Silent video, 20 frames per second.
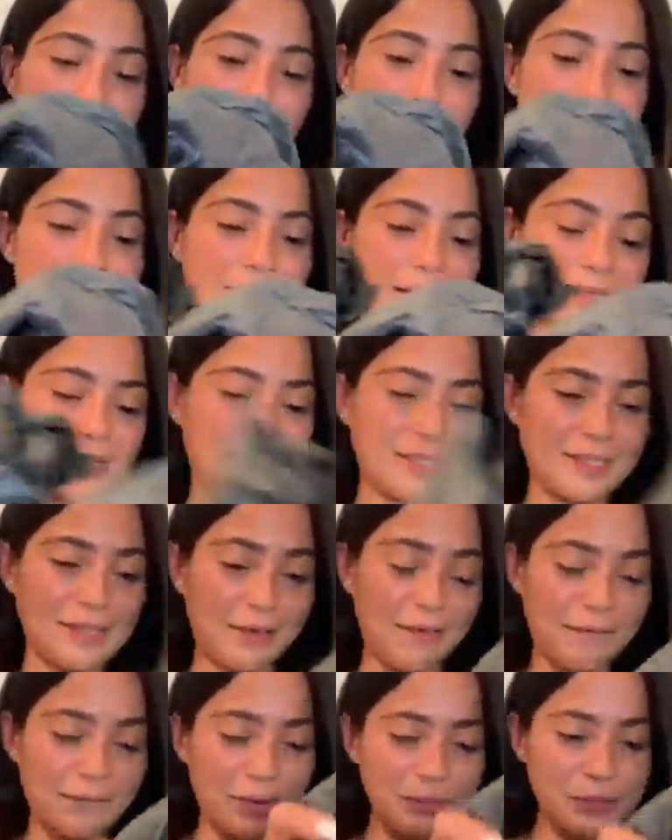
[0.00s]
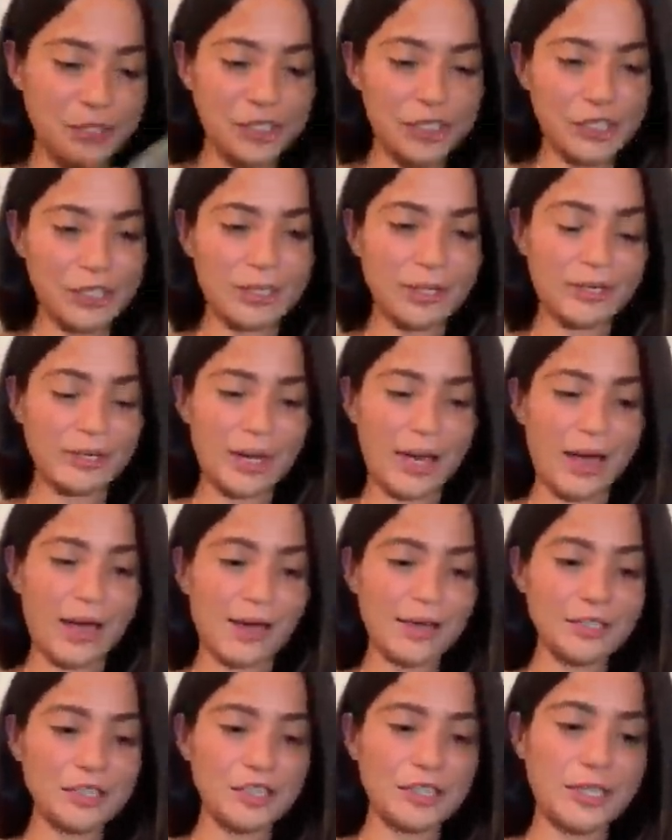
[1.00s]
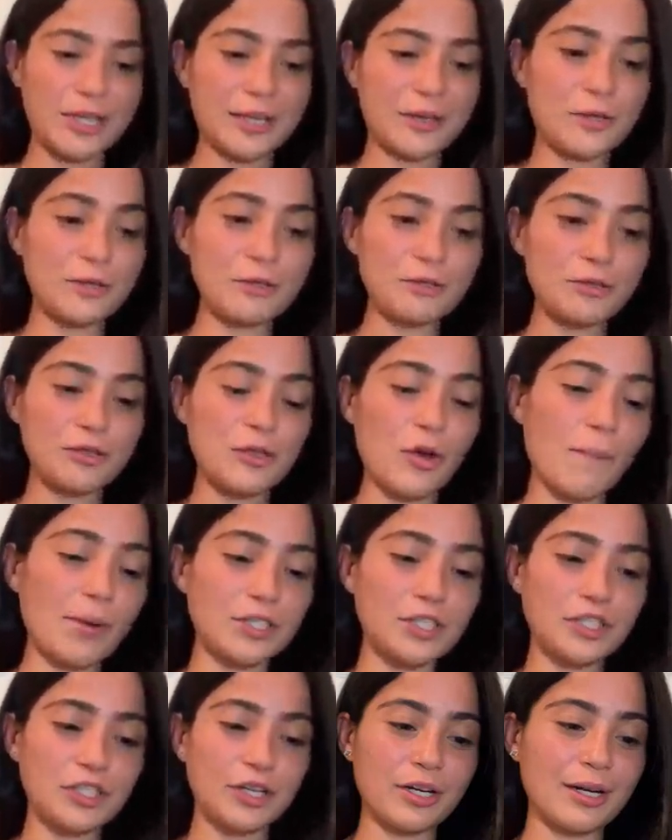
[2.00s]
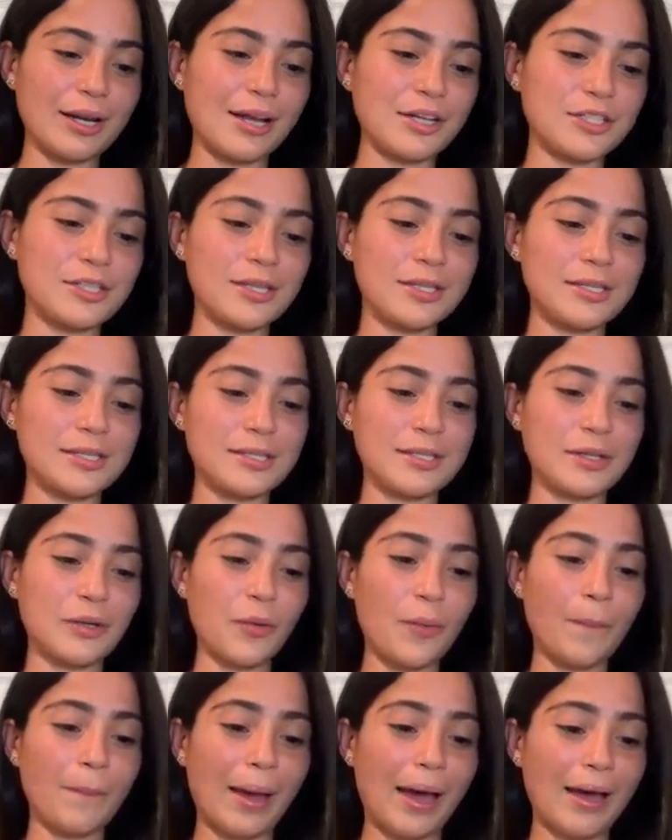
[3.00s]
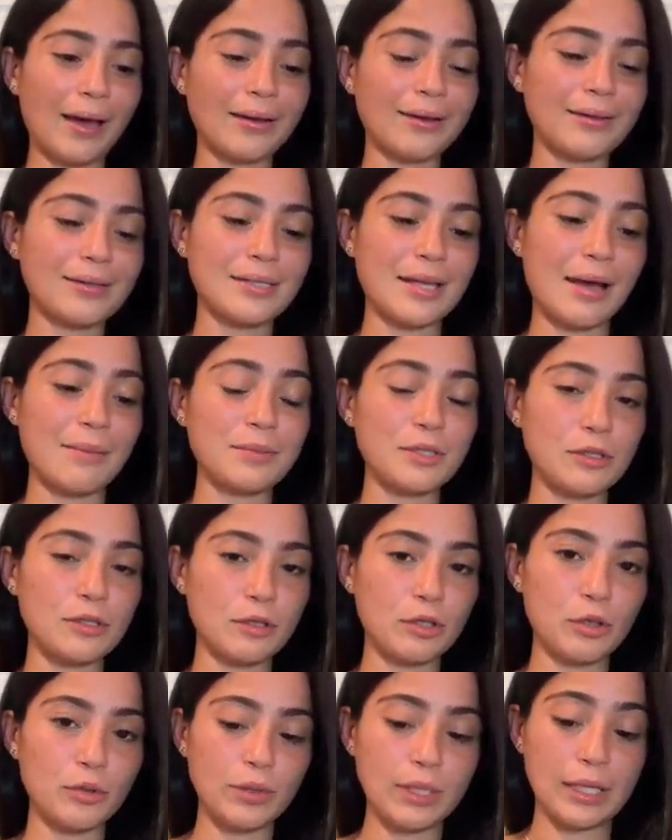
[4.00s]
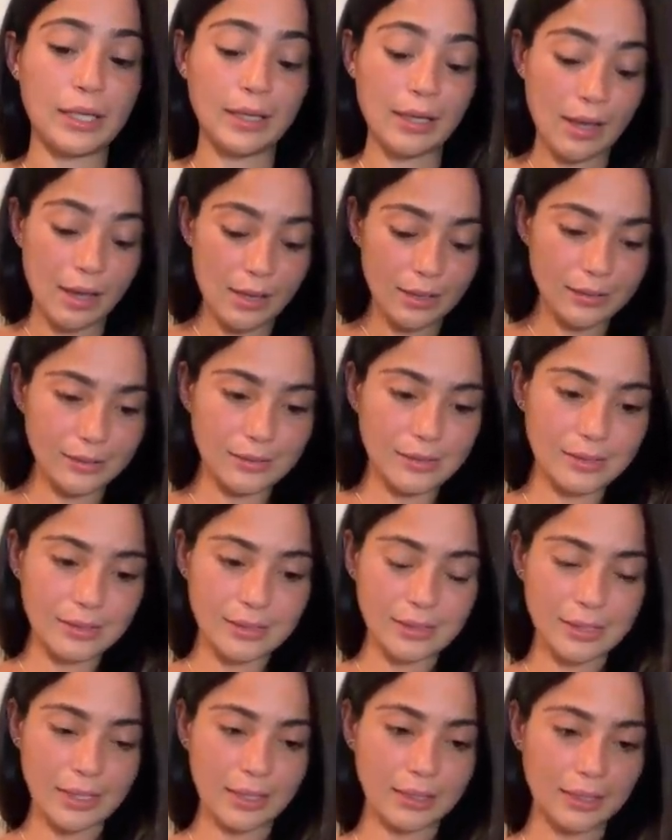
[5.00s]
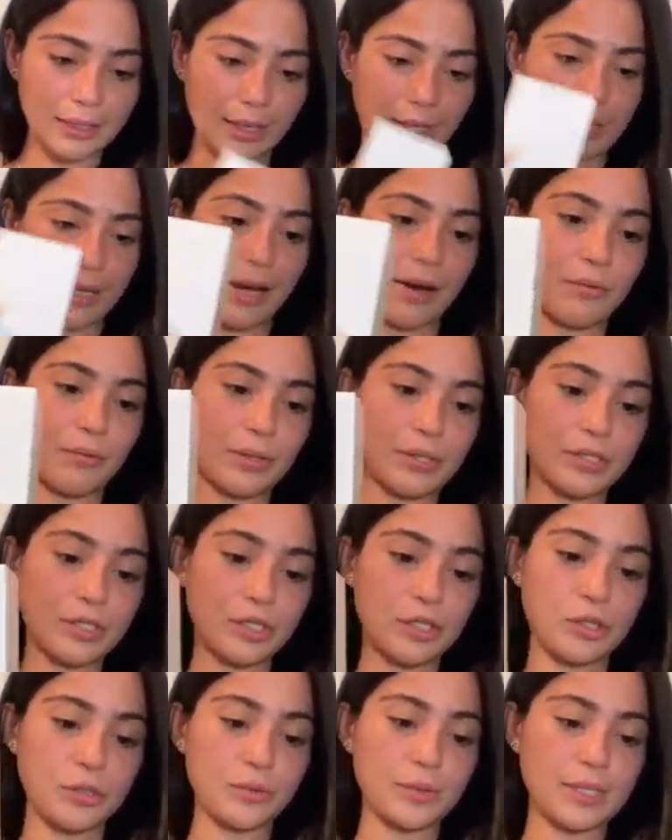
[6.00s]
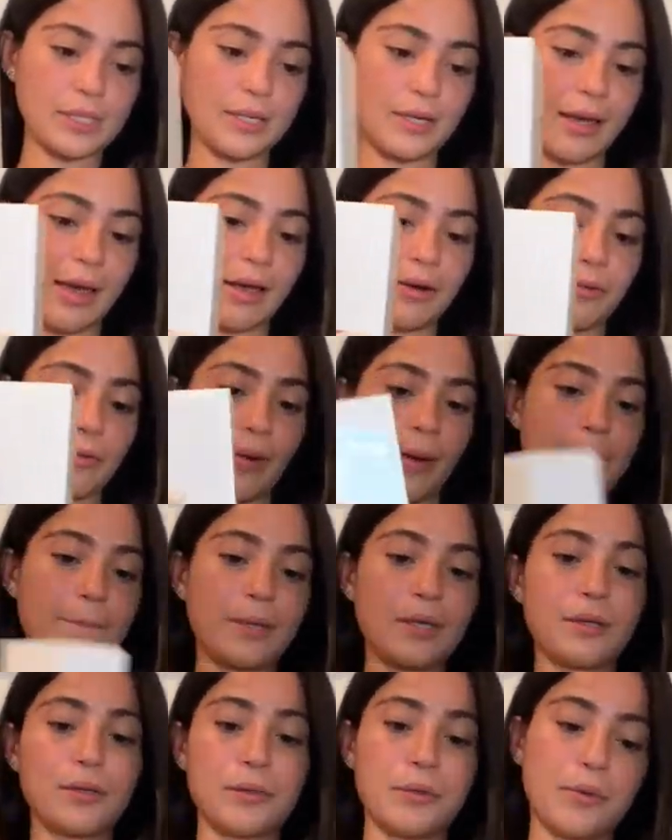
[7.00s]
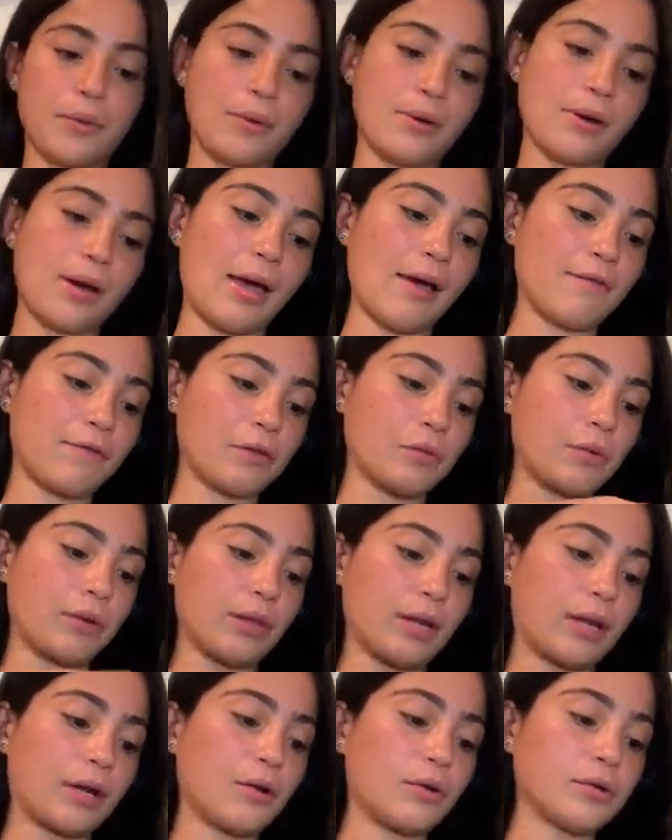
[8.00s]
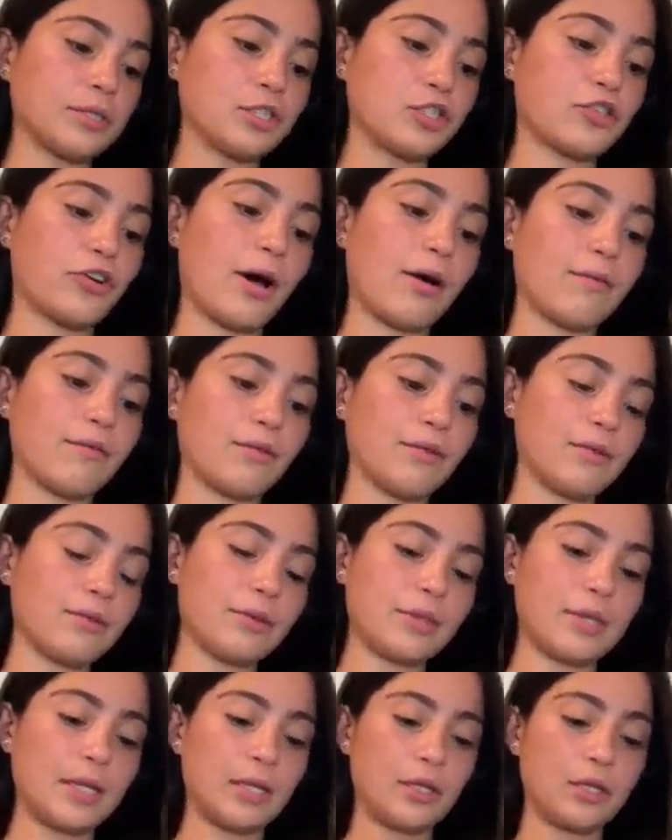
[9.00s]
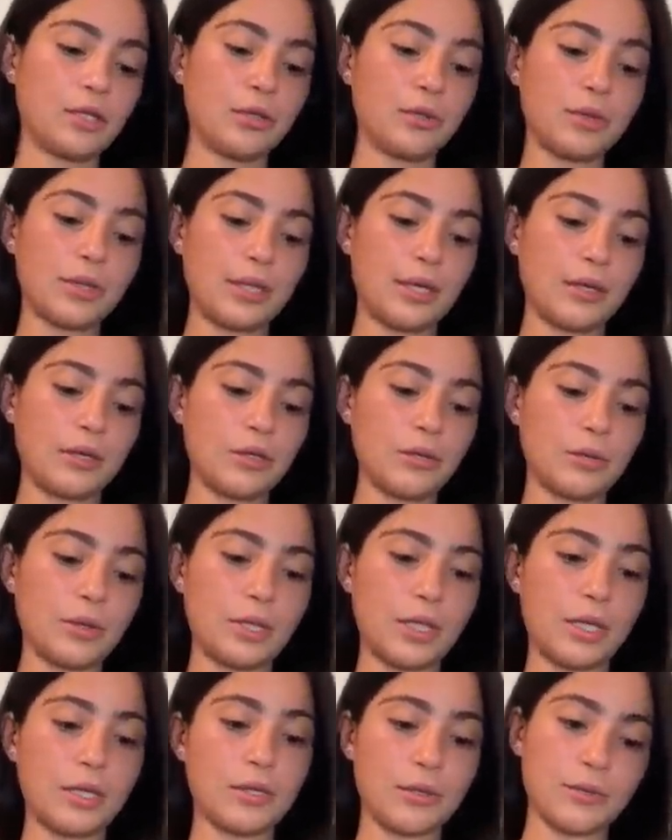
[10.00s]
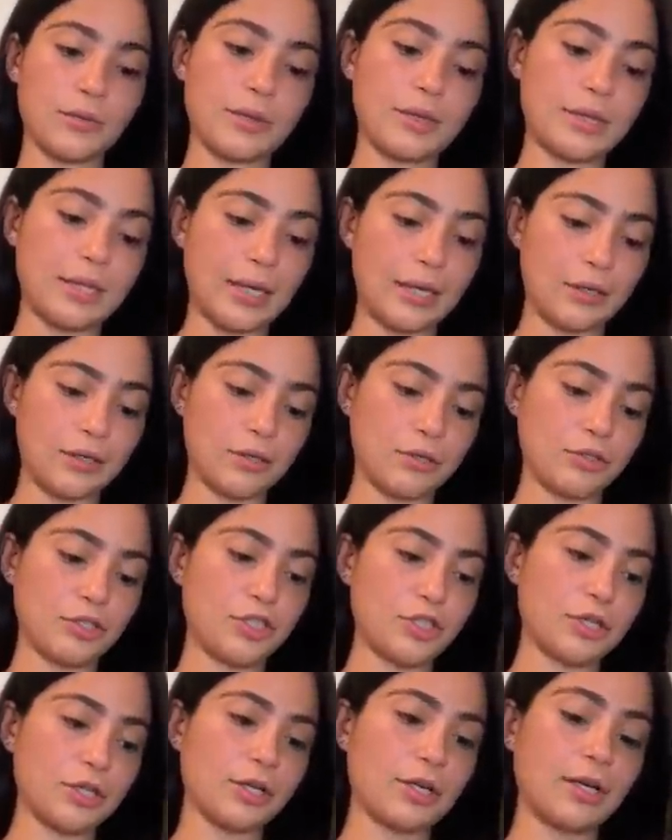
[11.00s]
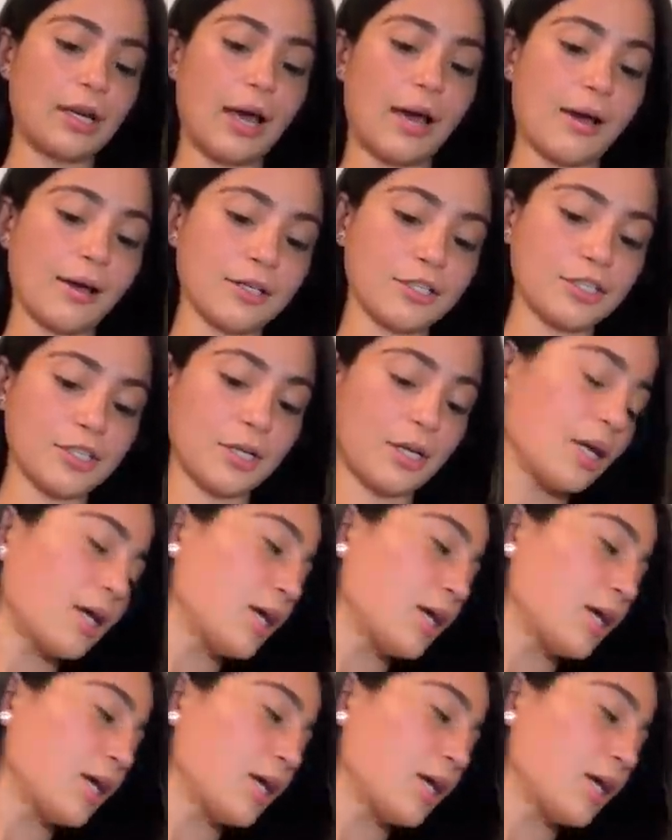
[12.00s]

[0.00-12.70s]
And that's it from Sugar Lash. Thank you so much, Sugar Lash. This little bag is absolutely stunning. I can't wait to use it and wrap you everywhere that I go and travel. Thank you, thank you, thank you, thank you, Sugar Lash.